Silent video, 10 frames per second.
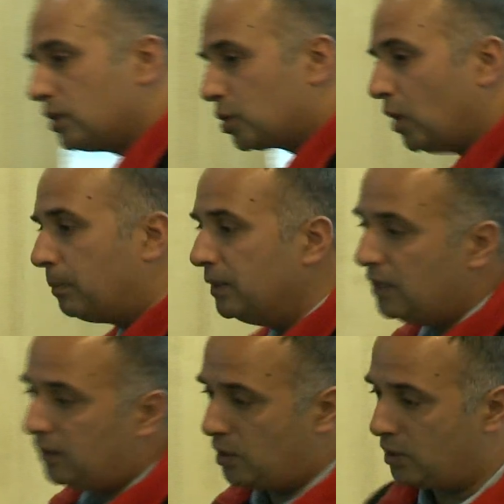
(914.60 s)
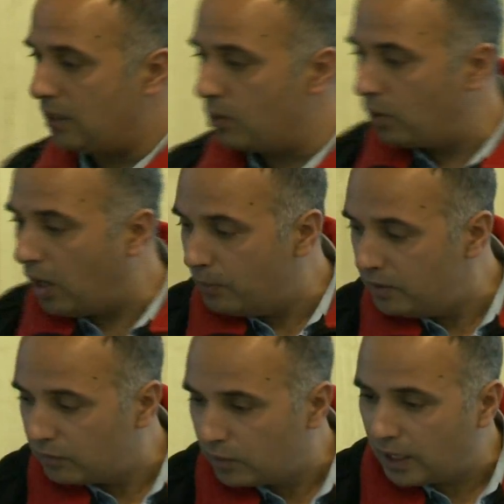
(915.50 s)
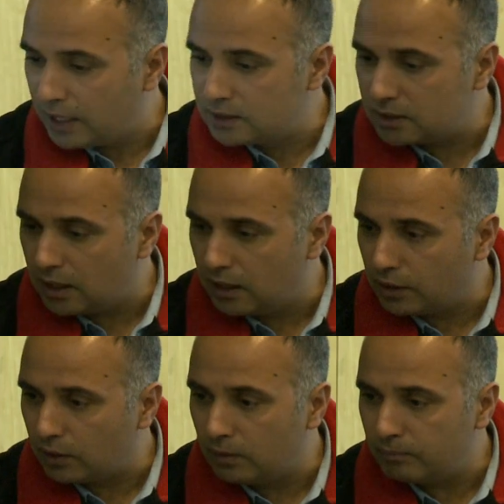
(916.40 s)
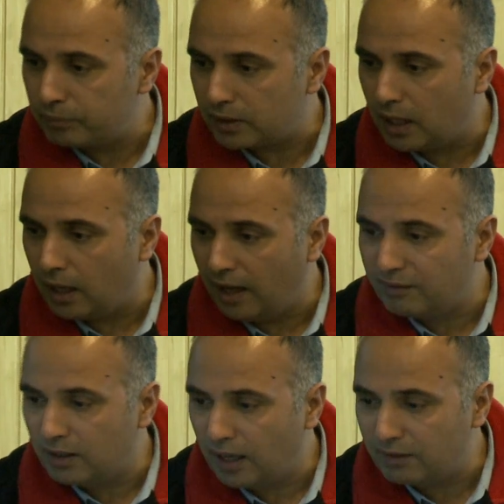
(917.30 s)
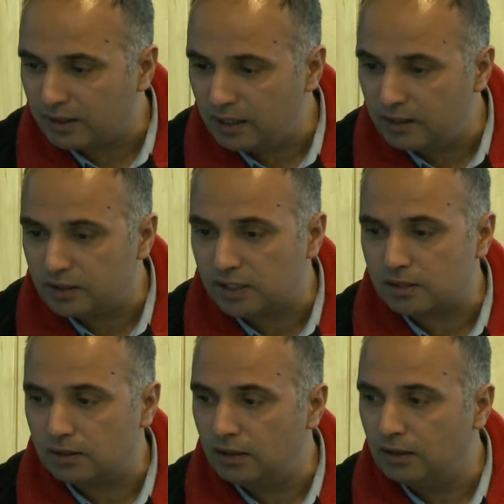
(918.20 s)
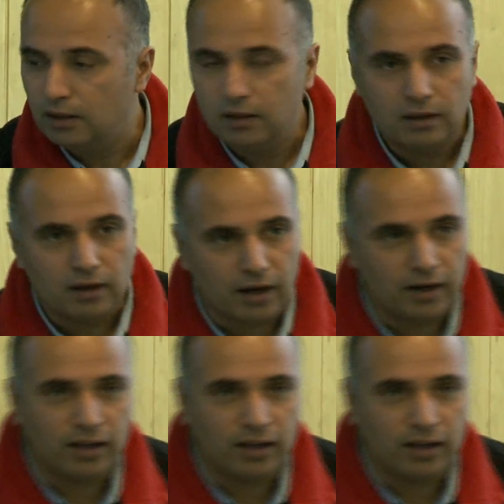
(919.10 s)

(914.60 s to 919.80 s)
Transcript: it's a short presentation, and I don't know how many of you guys, uh, you know, uh, have, a, have a keen interest in the uh,